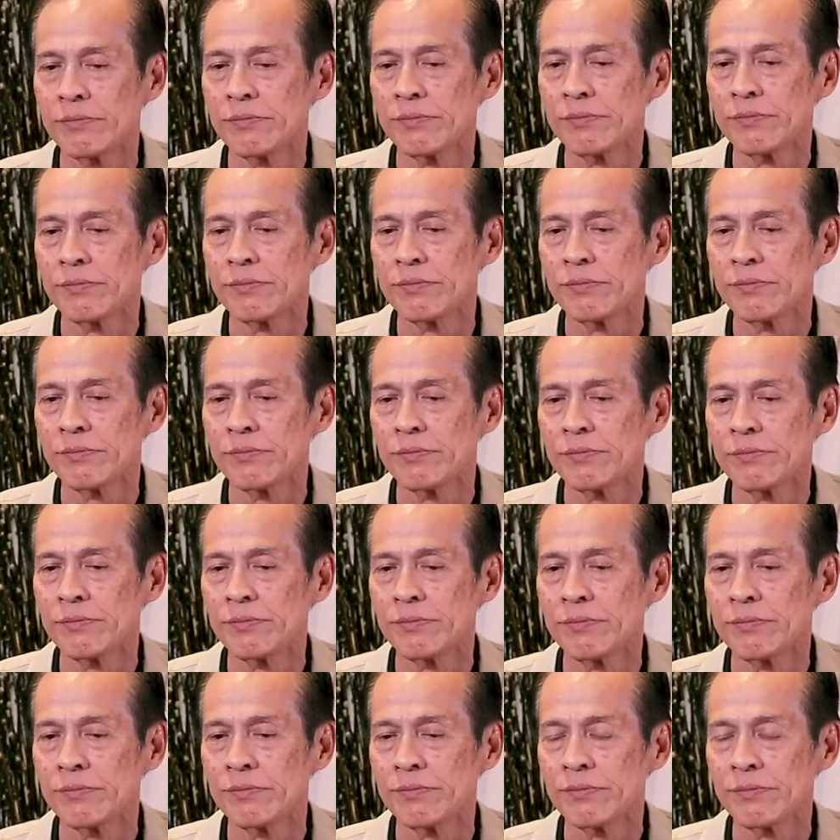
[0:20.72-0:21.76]

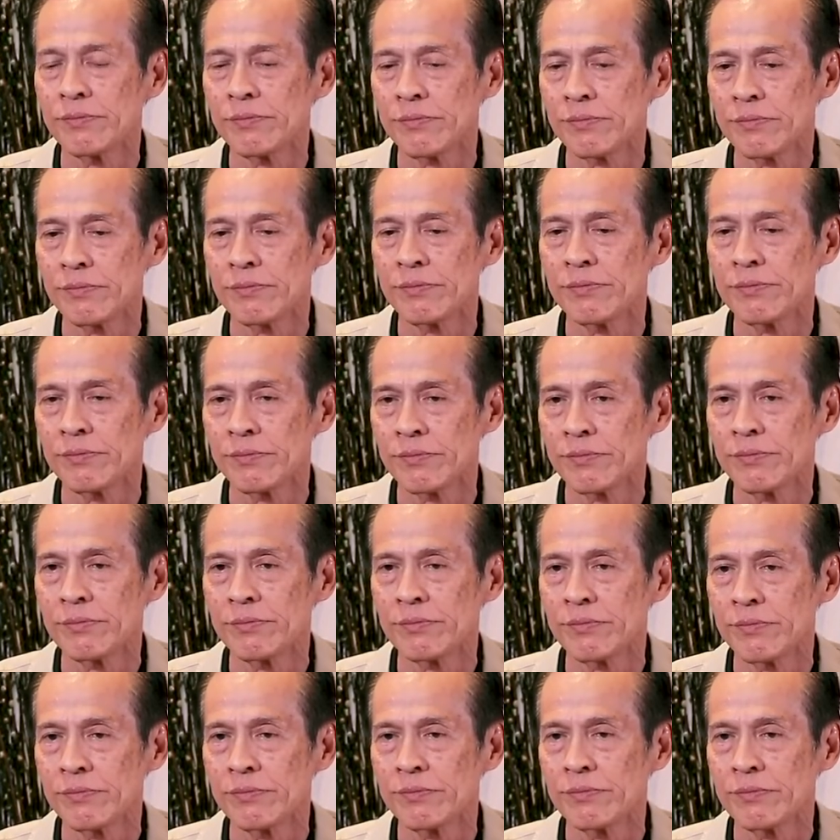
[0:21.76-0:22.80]

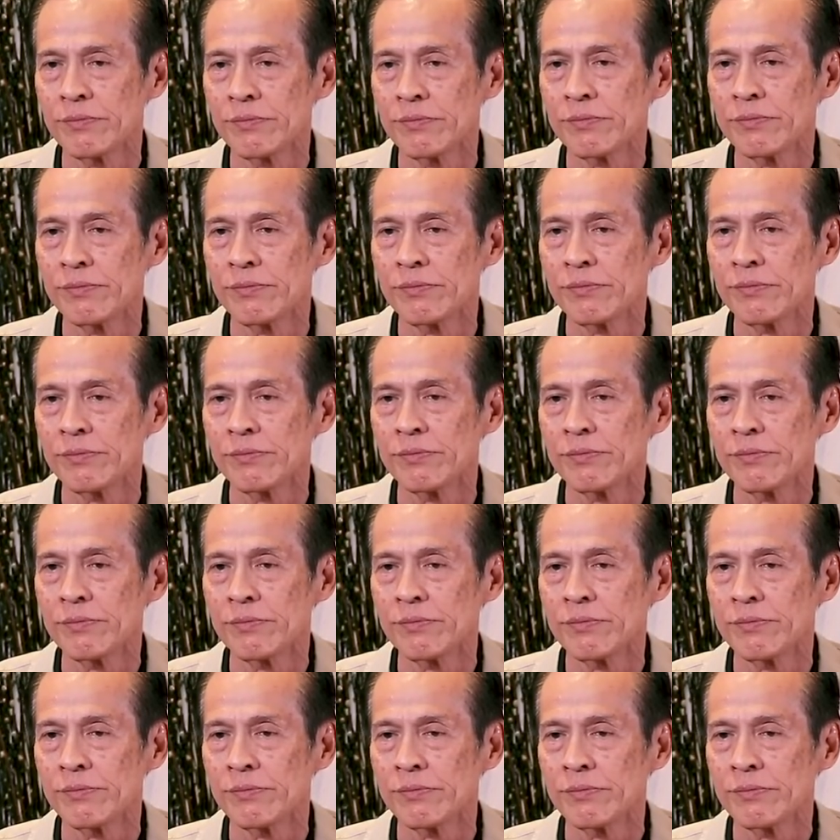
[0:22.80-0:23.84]

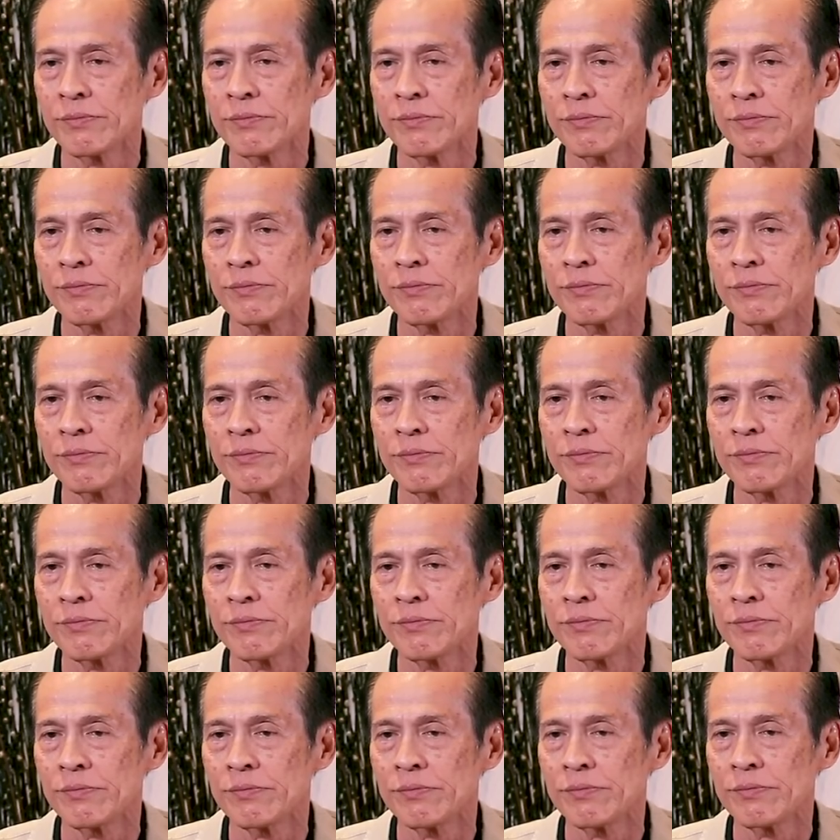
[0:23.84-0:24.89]

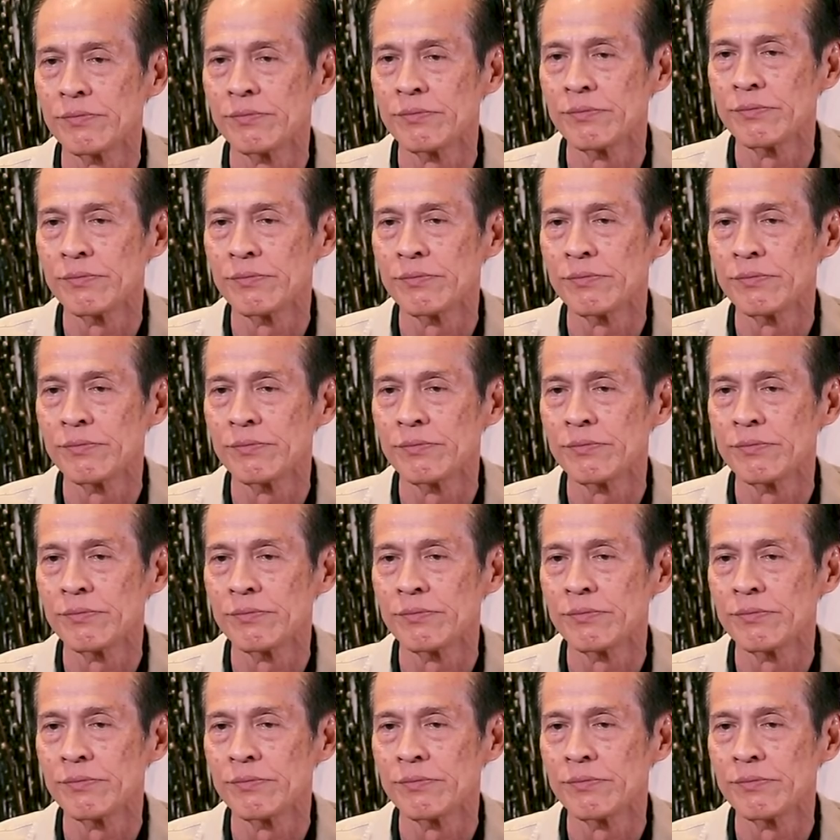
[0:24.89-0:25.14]
The person shown says nothing.